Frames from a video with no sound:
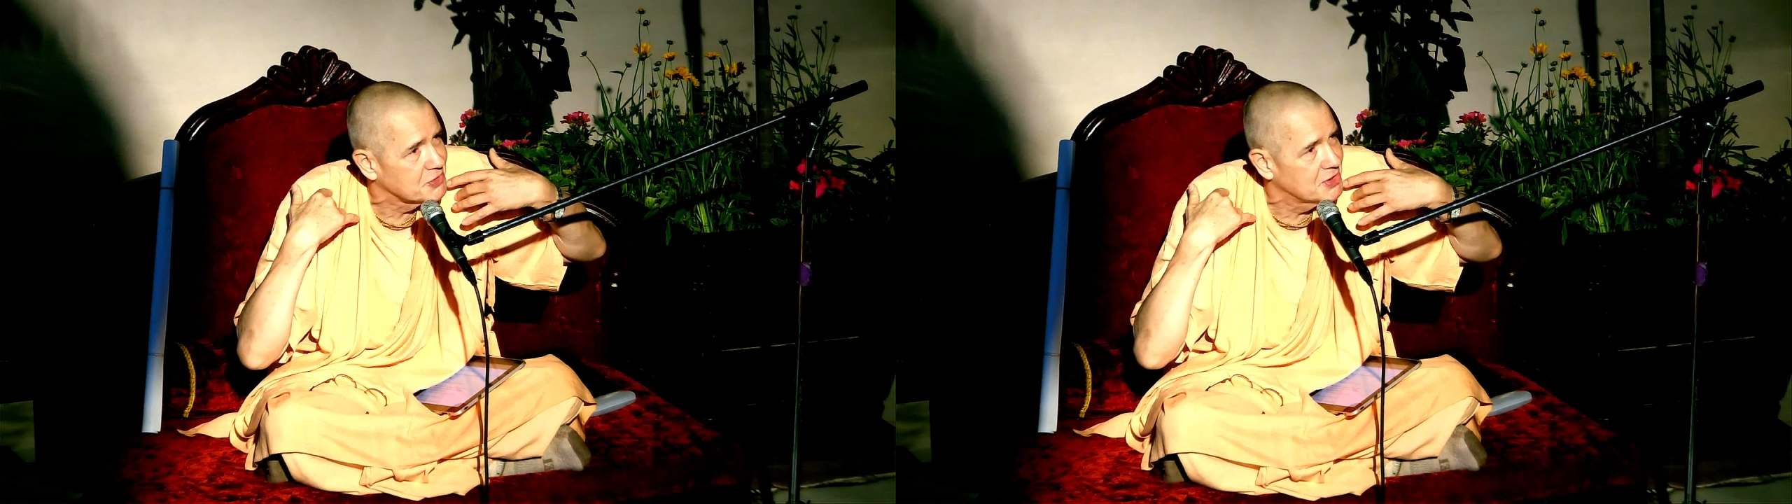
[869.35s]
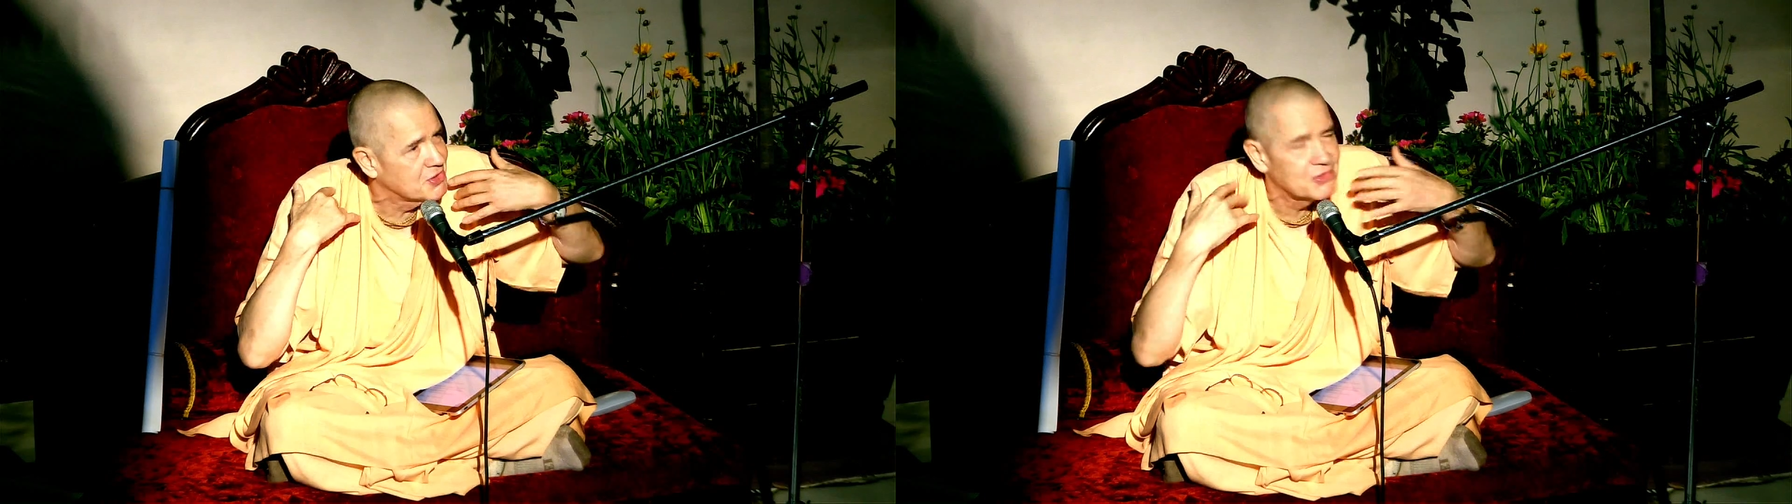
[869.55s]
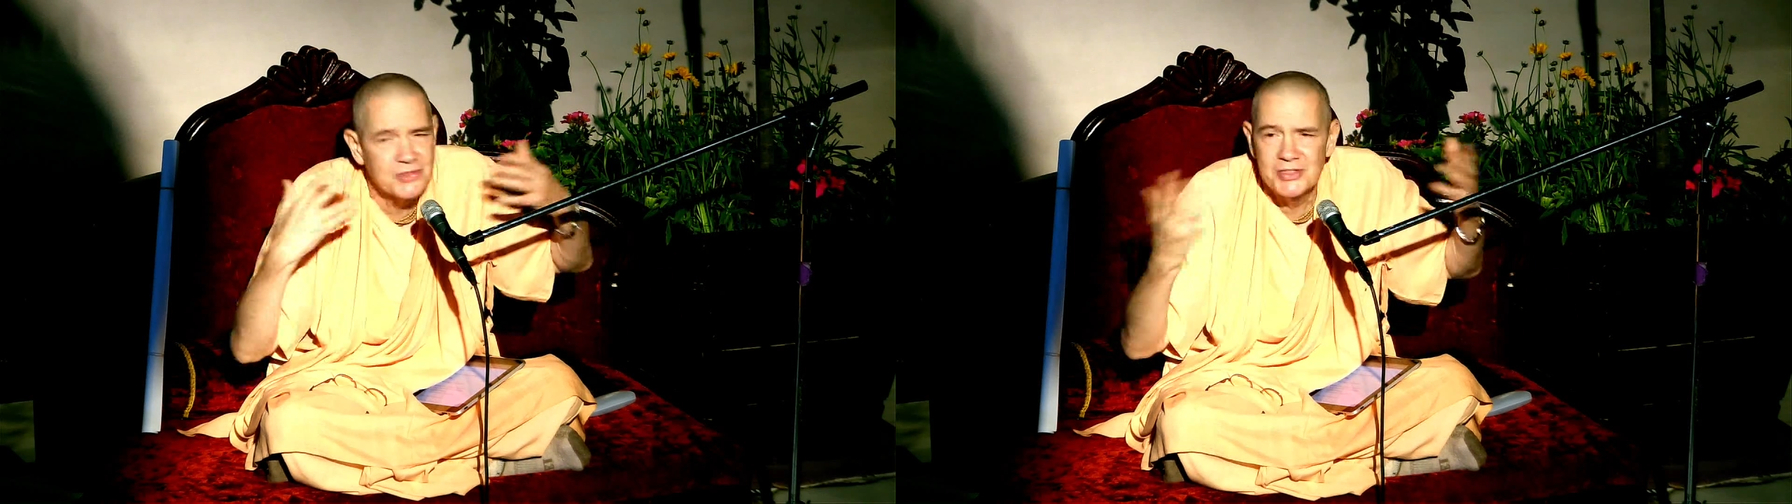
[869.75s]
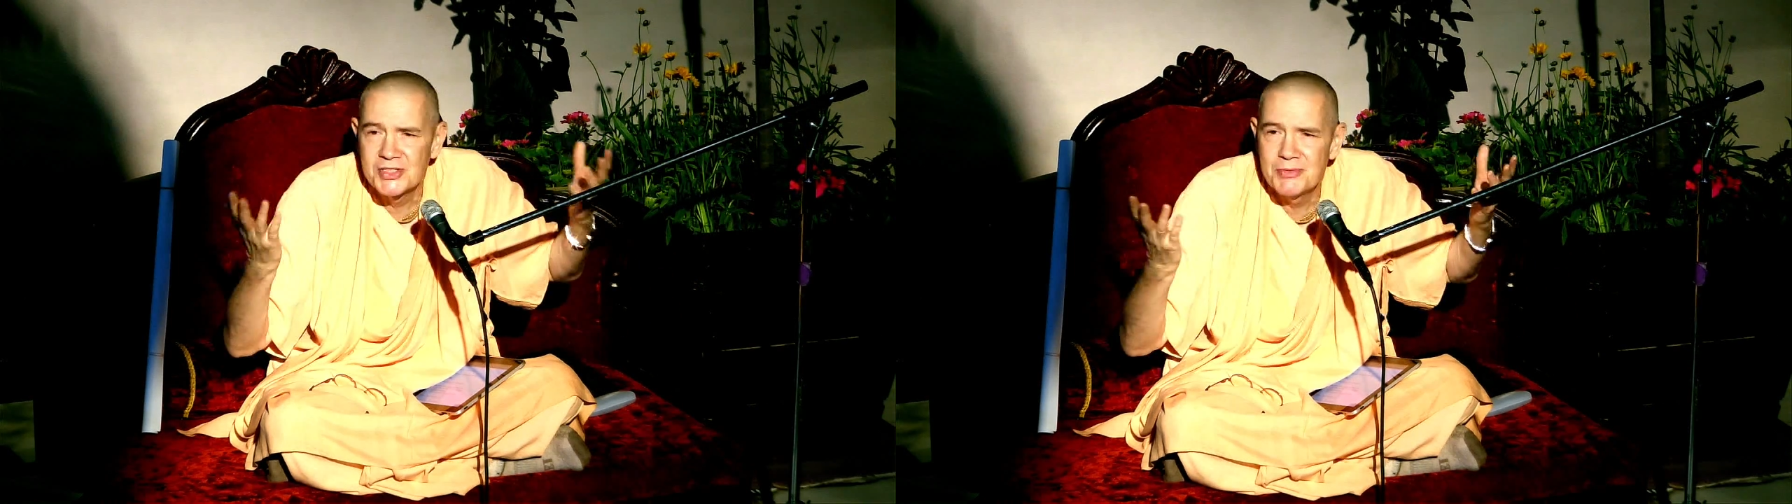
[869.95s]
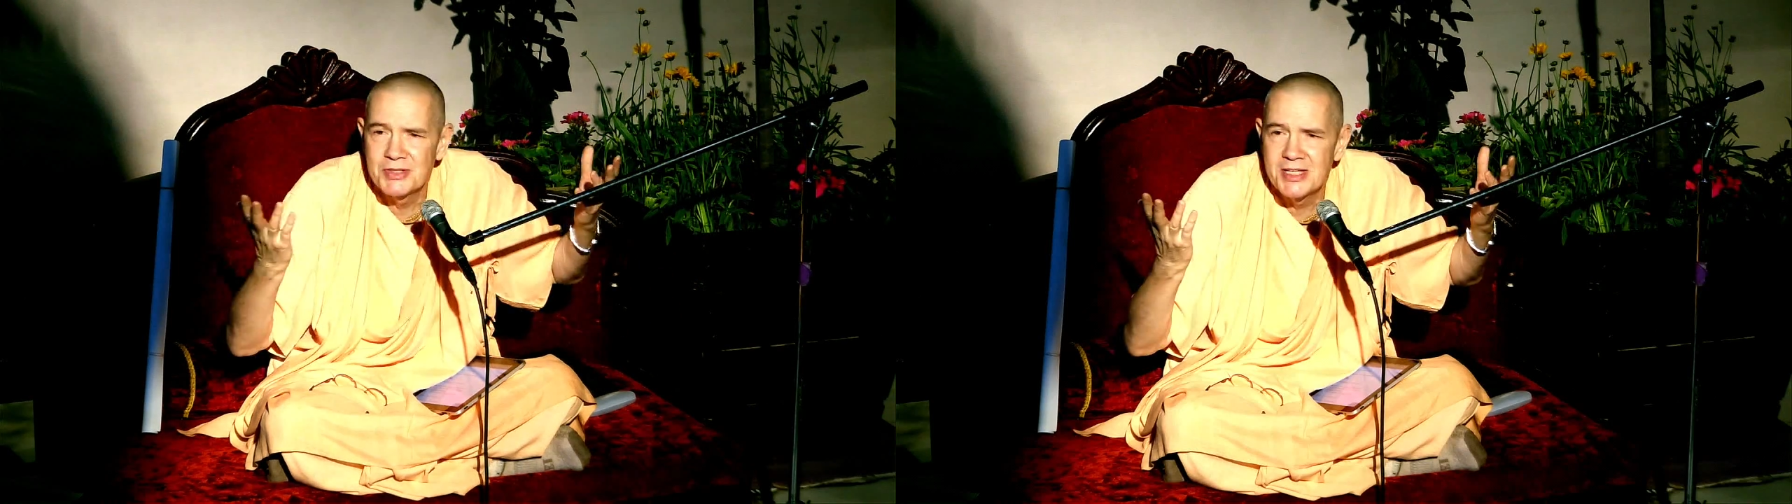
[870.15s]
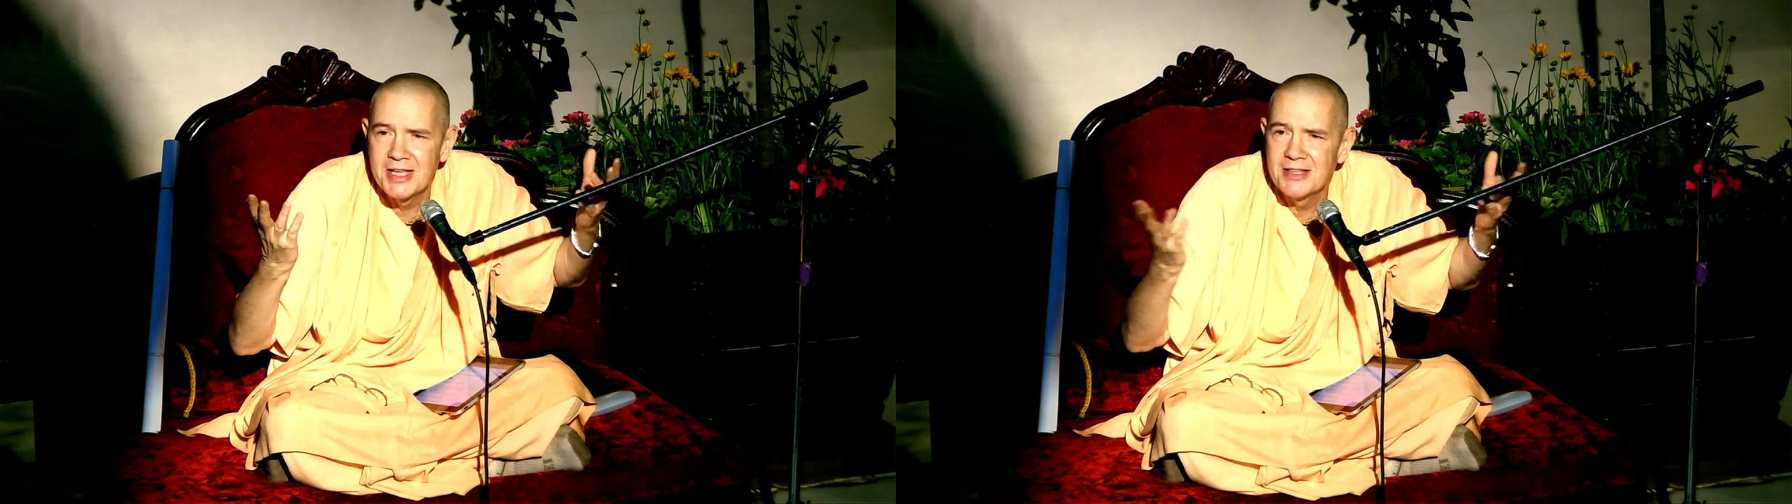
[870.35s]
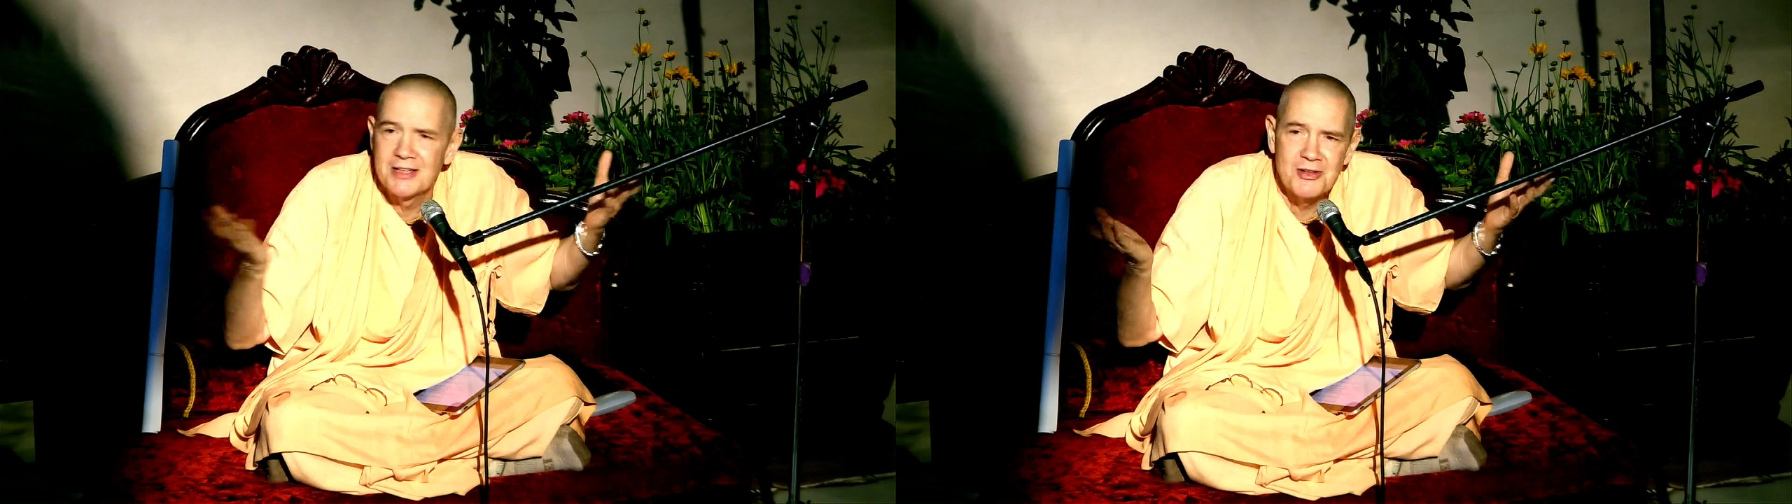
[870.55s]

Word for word: and just she was thinking that,